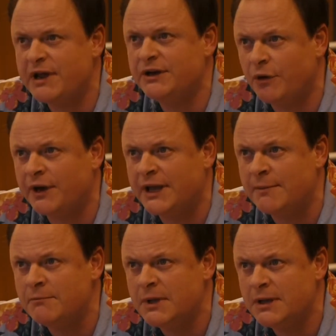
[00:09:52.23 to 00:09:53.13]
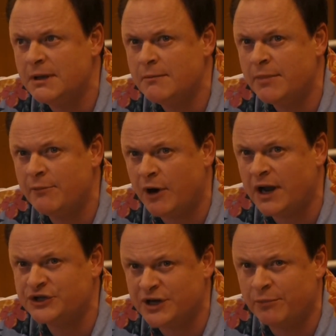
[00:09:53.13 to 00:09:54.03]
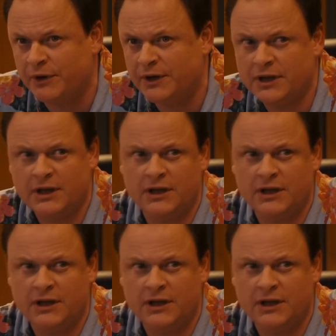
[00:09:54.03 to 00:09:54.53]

portrayed as an unscrupulous ambulance